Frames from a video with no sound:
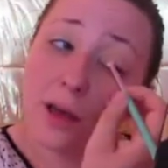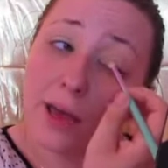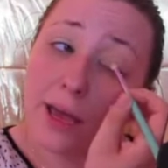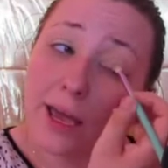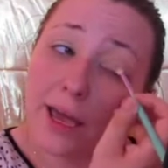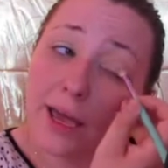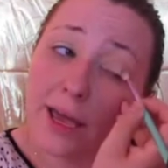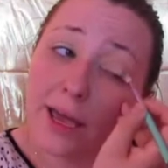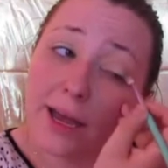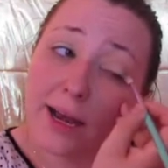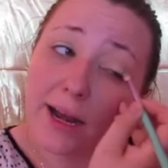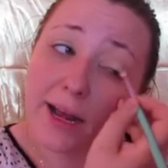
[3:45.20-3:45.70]

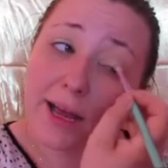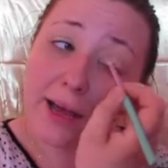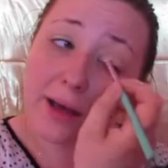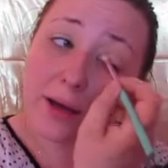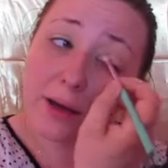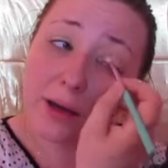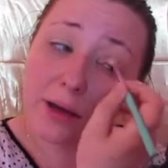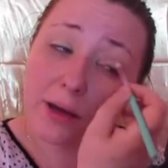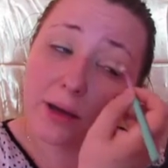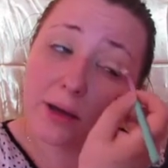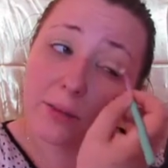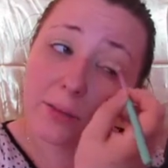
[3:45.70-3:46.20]
And
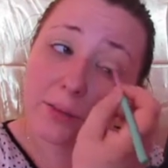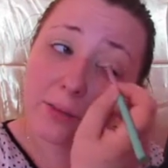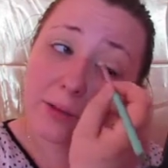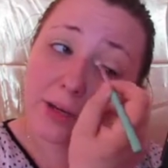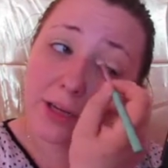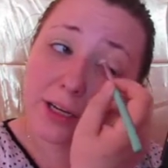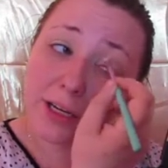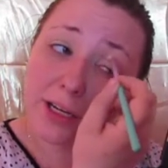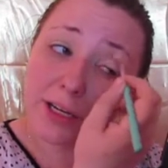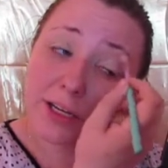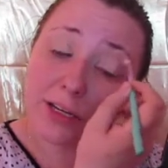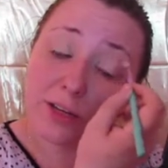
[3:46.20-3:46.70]

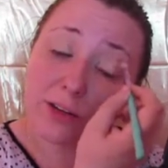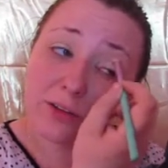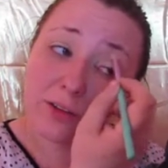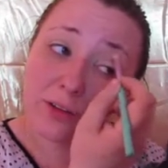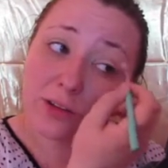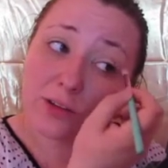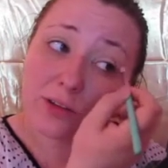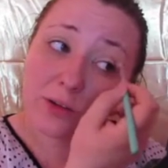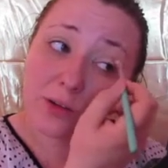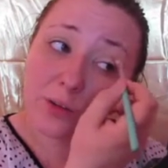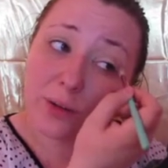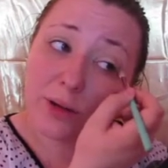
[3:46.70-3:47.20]
I'm going to do
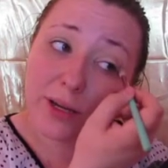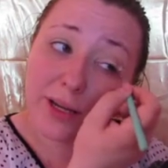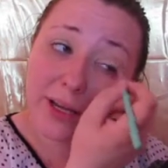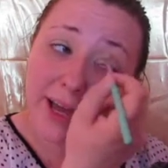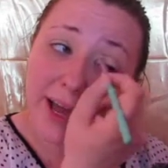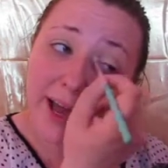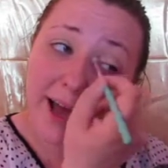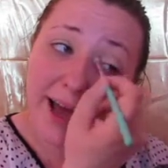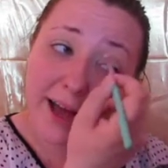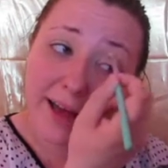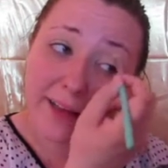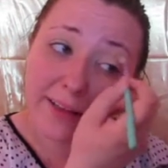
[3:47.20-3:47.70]
this quick
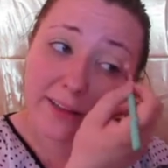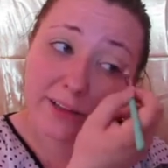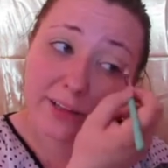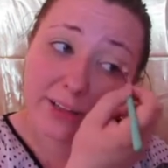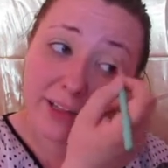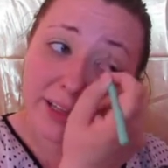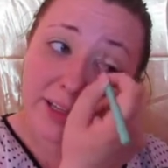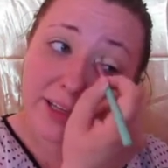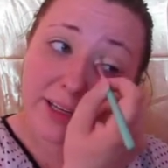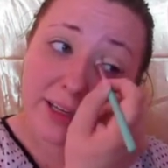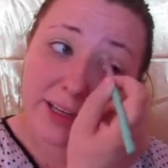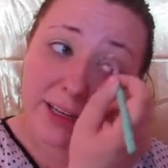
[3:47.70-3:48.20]
eye
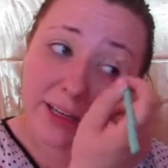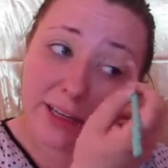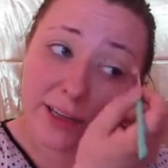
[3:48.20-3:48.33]
look